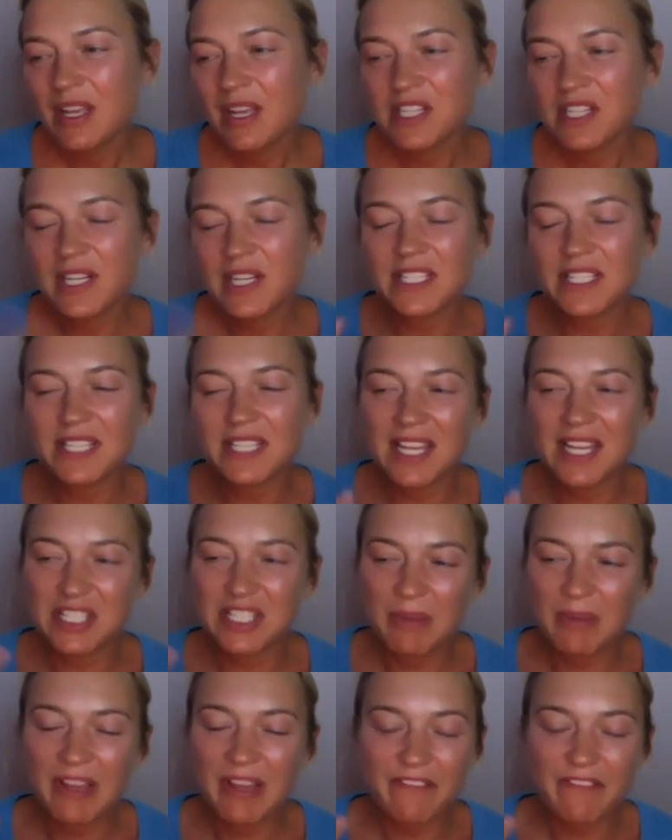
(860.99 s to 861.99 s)
Talisa had to
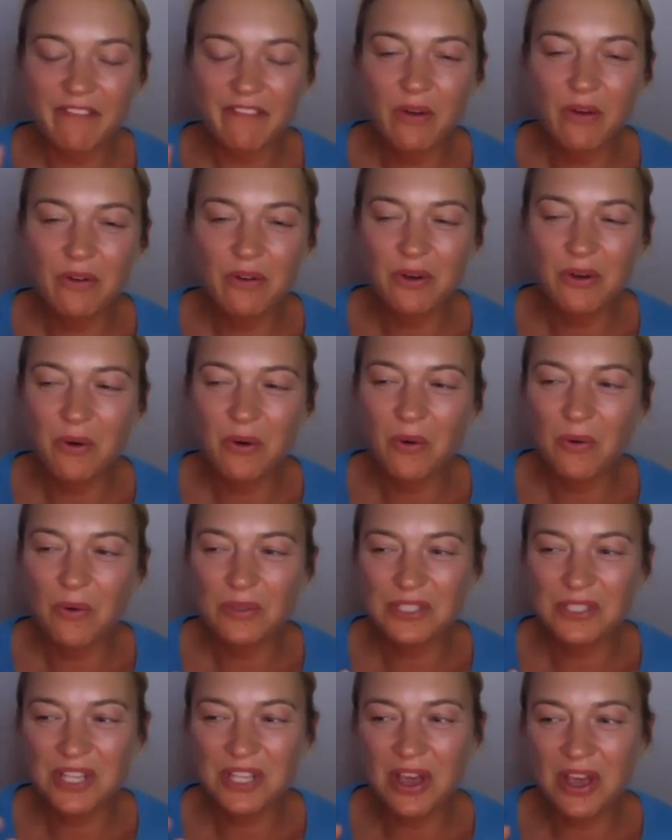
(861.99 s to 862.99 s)
make a phone call
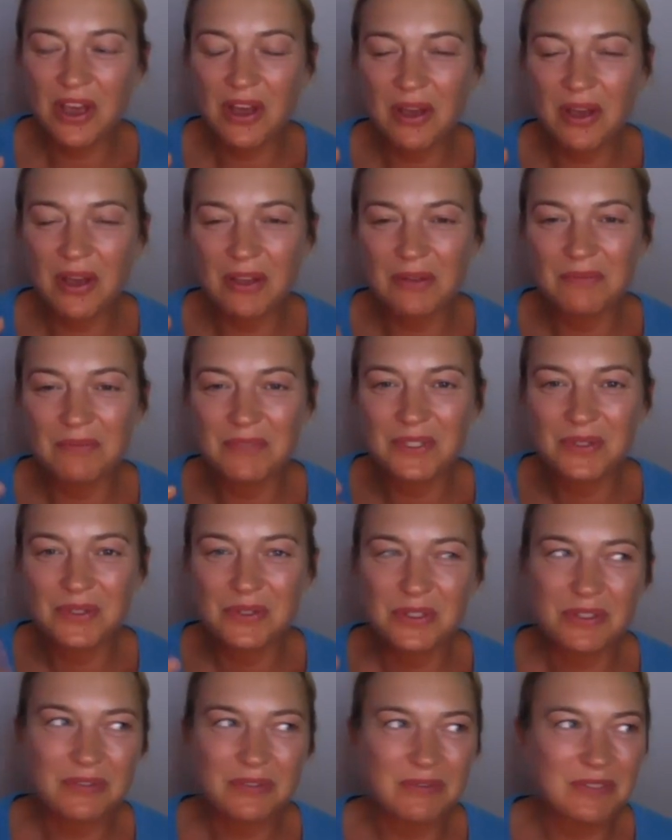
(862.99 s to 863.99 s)
to her
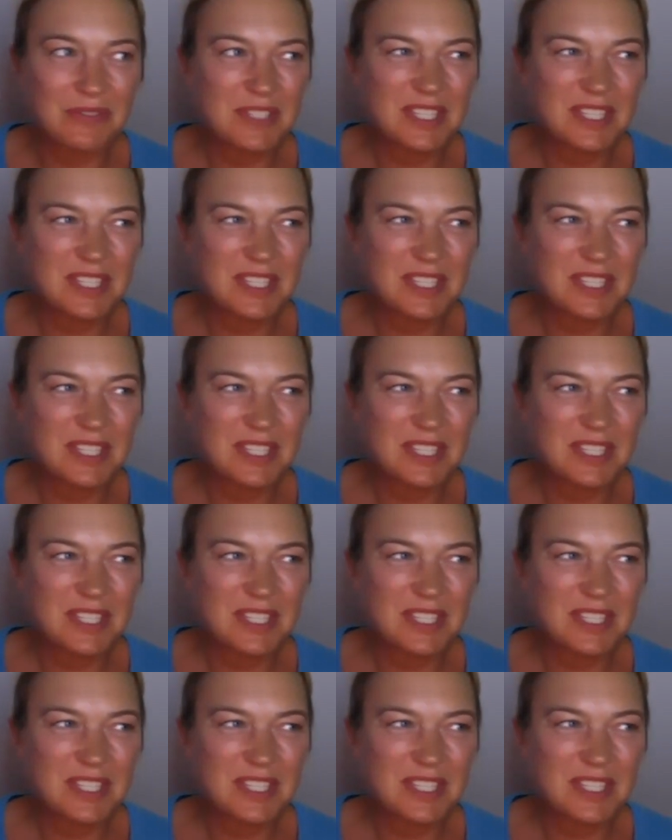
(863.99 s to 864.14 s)
sort of